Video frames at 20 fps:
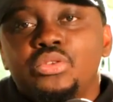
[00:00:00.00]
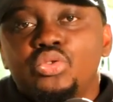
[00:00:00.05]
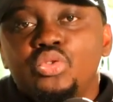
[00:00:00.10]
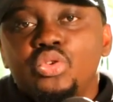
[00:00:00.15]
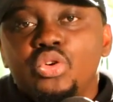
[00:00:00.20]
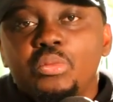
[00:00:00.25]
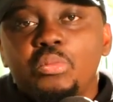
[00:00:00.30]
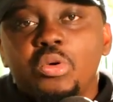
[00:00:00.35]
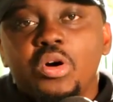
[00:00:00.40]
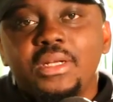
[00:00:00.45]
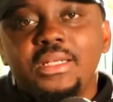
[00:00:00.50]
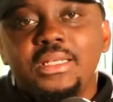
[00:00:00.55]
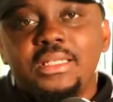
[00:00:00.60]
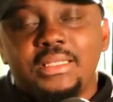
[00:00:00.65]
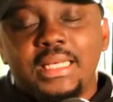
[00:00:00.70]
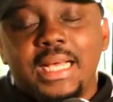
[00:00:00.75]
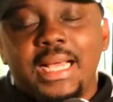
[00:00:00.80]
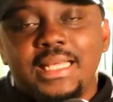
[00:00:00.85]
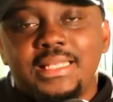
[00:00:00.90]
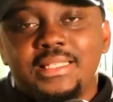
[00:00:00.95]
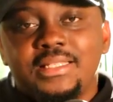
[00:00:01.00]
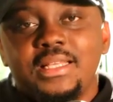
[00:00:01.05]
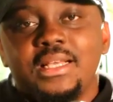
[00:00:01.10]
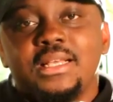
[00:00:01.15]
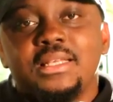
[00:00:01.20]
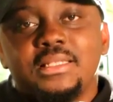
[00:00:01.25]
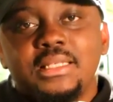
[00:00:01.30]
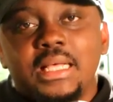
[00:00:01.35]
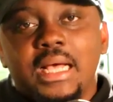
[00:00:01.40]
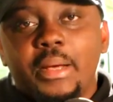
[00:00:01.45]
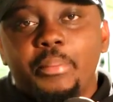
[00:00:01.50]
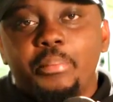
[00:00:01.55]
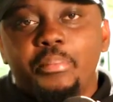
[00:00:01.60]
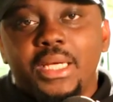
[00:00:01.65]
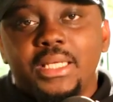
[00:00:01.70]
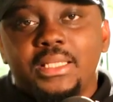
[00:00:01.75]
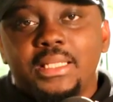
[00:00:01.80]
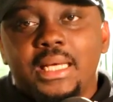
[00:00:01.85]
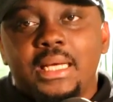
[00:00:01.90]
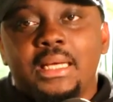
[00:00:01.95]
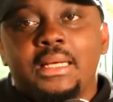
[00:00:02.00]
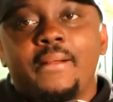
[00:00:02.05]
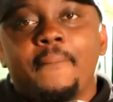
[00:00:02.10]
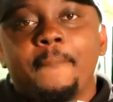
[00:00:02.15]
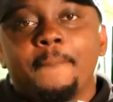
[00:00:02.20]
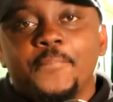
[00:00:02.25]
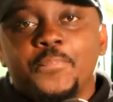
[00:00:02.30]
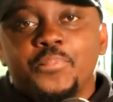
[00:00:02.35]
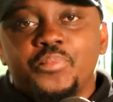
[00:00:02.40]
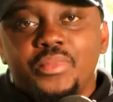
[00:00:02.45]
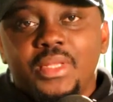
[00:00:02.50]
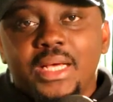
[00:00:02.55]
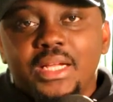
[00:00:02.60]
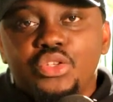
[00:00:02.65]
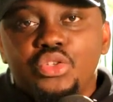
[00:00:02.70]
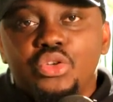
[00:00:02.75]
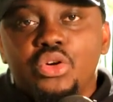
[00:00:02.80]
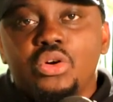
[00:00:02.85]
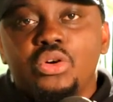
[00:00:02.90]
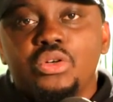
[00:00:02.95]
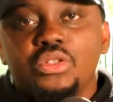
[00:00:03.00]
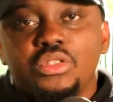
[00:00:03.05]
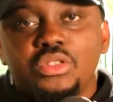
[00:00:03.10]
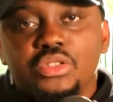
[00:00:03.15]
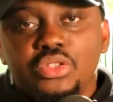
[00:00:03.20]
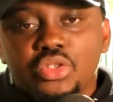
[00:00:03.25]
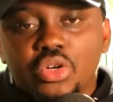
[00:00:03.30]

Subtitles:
nobody's ideas are better than yours.